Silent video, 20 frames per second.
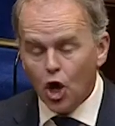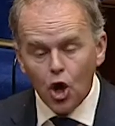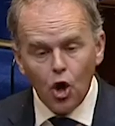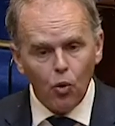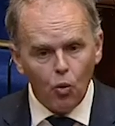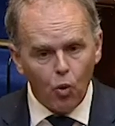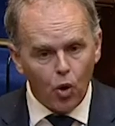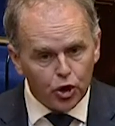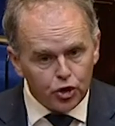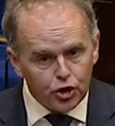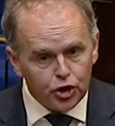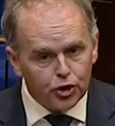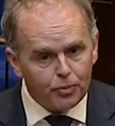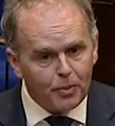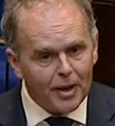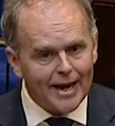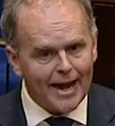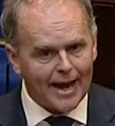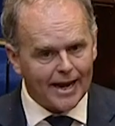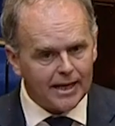would there
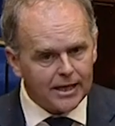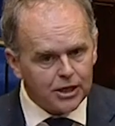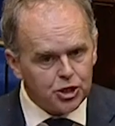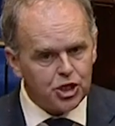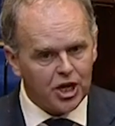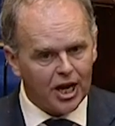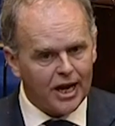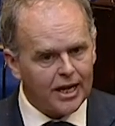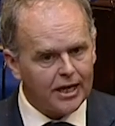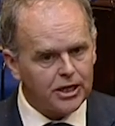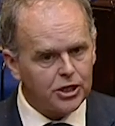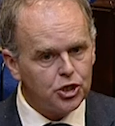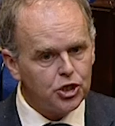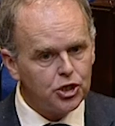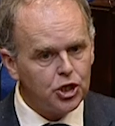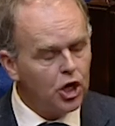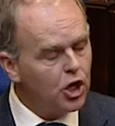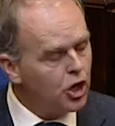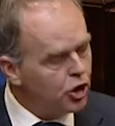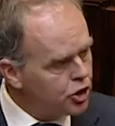be any change
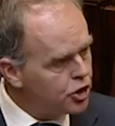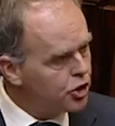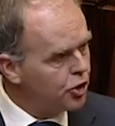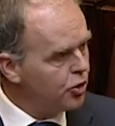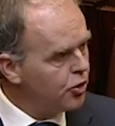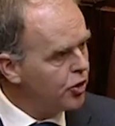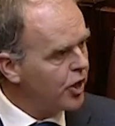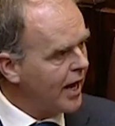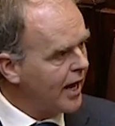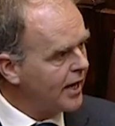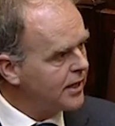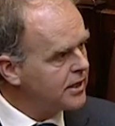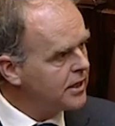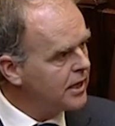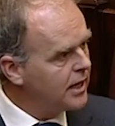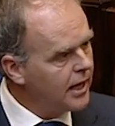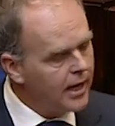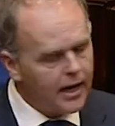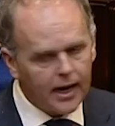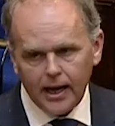to
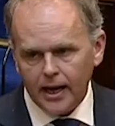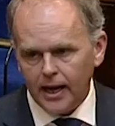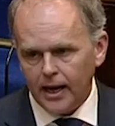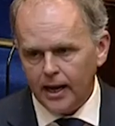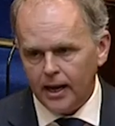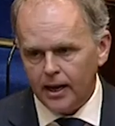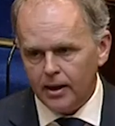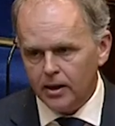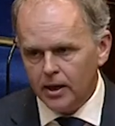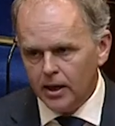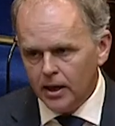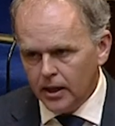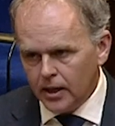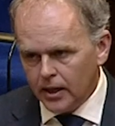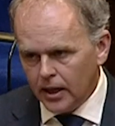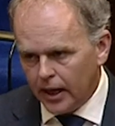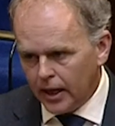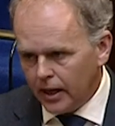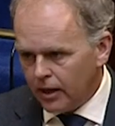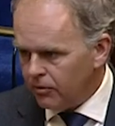
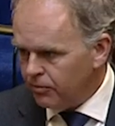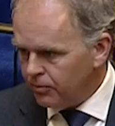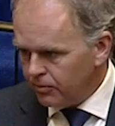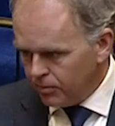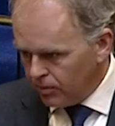that